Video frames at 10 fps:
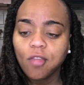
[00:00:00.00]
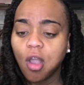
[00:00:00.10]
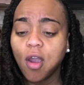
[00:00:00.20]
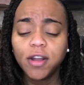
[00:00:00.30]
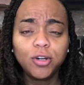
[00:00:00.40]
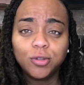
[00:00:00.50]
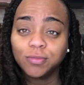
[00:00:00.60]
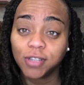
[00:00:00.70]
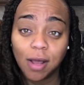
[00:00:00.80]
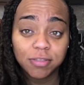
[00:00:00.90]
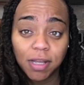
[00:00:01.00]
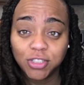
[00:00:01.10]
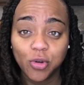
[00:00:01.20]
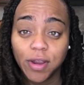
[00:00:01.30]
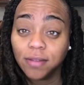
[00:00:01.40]
All right, cool. So that was my
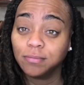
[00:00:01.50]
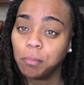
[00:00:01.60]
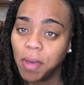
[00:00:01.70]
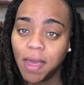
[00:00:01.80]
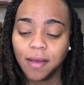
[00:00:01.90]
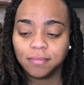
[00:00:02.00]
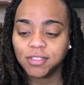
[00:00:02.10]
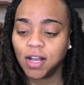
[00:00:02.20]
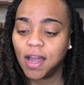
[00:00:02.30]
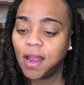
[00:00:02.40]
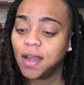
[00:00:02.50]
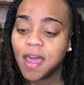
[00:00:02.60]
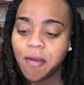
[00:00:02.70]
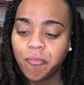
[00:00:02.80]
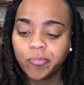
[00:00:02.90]
story. Bam. So I got out of
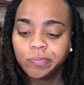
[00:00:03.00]
that.